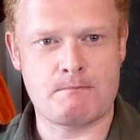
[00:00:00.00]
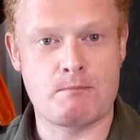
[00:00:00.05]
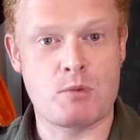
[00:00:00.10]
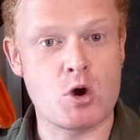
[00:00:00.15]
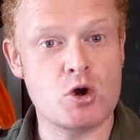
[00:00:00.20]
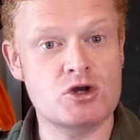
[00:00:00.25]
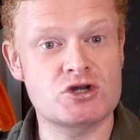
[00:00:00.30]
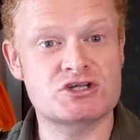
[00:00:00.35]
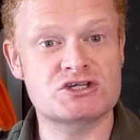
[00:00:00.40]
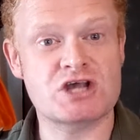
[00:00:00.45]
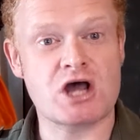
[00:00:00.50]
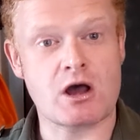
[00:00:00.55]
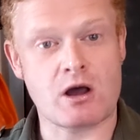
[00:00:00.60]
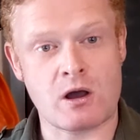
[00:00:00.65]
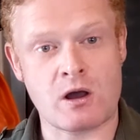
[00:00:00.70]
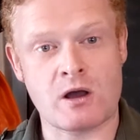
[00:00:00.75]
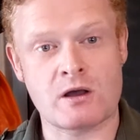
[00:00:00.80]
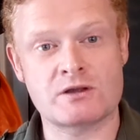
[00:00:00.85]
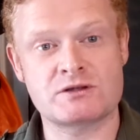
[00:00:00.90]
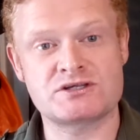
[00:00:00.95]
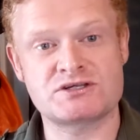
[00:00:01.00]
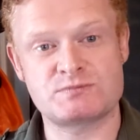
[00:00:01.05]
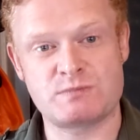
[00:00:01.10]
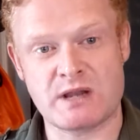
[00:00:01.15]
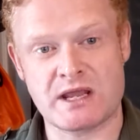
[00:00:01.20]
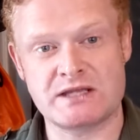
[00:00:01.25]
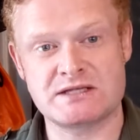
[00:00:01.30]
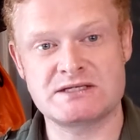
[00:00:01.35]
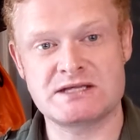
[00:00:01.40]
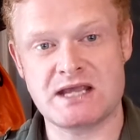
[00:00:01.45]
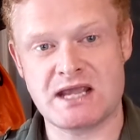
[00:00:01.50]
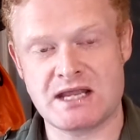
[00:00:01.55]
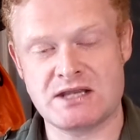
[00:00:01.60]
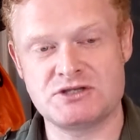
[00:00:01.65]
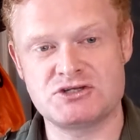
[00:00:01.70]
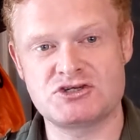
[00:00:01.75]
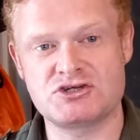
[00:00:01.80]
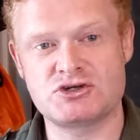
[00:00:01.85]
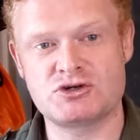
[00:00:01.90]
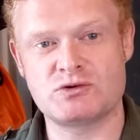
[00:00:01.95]
books are split
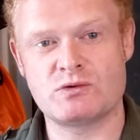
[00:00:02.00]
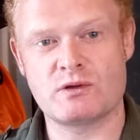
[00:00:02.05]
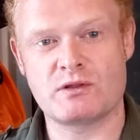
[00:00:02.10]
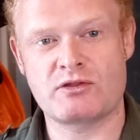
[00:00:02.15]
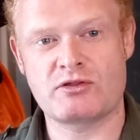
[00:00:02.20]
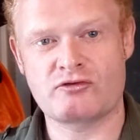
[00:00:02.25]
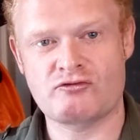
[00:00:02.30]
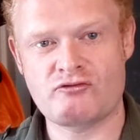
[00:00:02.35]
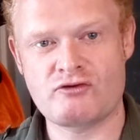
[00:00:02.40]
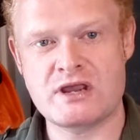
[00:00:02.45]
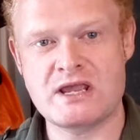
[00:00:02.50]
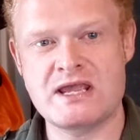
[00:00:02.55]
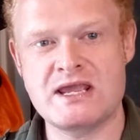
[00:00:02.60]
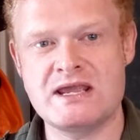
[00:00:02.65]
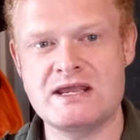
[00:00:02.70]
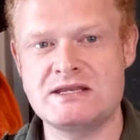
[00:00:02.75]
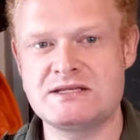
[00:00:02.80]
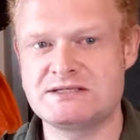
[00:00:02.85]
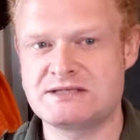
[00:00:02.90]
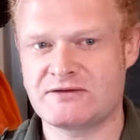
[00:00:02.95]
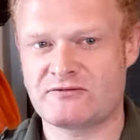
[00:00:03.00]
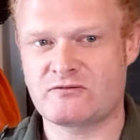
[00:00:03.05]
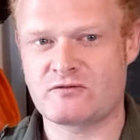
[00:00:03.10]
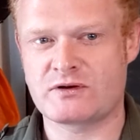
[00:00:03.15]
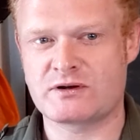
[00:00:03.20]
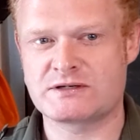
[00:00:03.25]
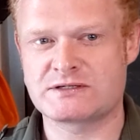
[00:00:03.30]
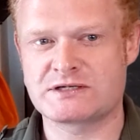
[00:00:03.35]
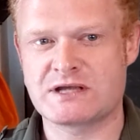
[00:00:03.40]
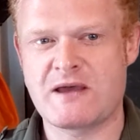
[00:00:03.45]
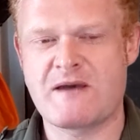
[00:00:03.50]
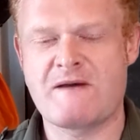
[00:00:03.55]
into three different,